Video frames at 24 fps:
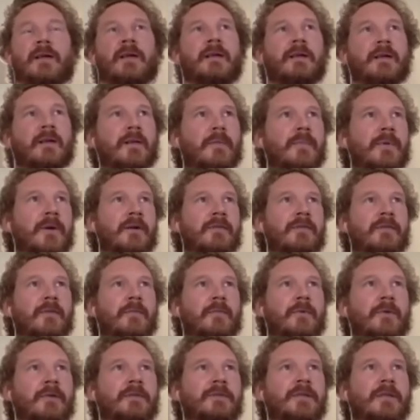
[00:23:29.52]
in other parts of the
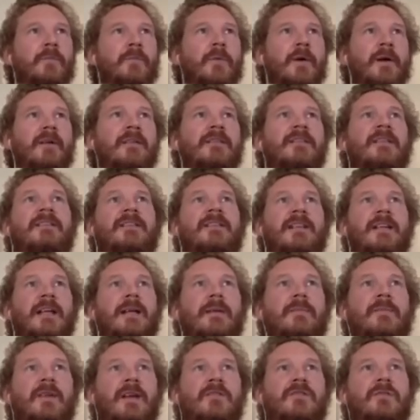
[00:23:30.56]
world, and where existing
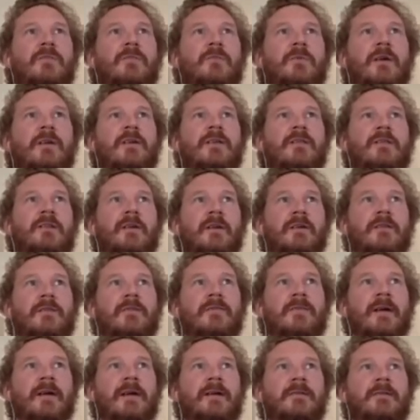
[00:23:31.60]
adaptation work is starting to
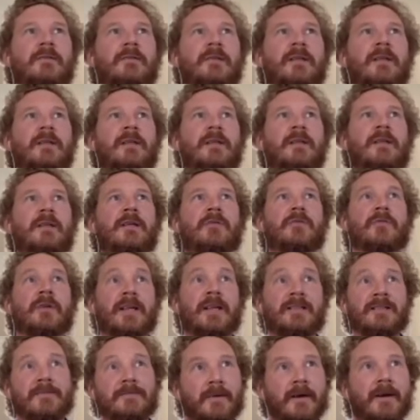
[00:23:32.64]
fail,
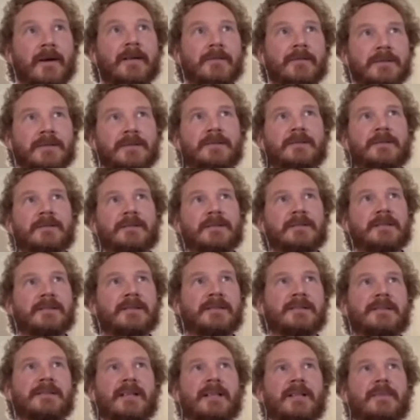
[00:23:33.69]
creating vital
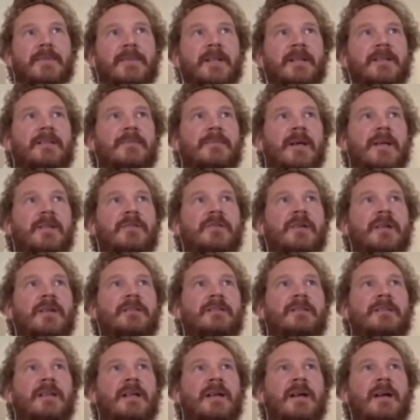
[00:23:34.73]
sustainability
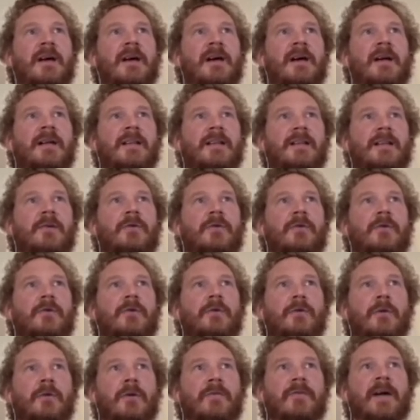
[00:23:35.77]
metrics. And I think
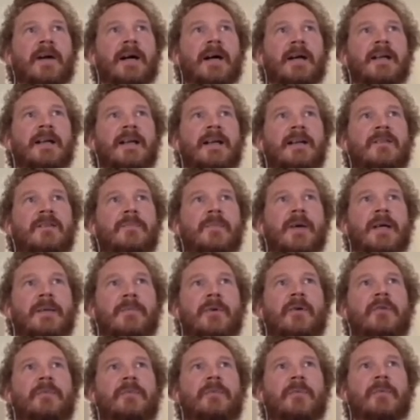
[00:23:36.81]
all of that is made
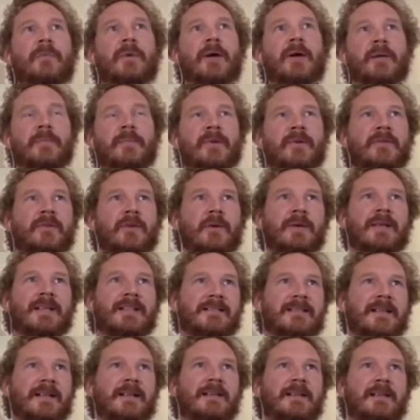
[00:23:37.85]
possible by pursuing
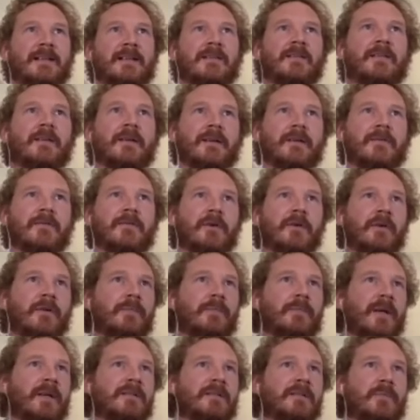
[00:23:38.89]
exactly this kind of
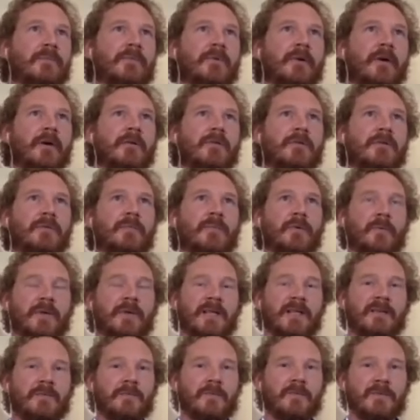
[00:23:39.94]
cost-based approach, but we
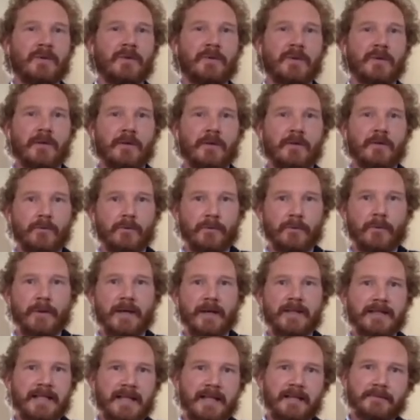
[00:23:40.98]
need to pursue it all the
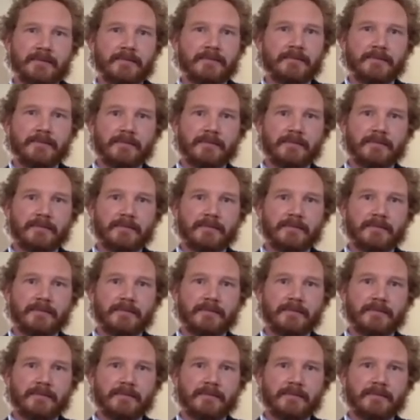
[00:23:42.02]
way down.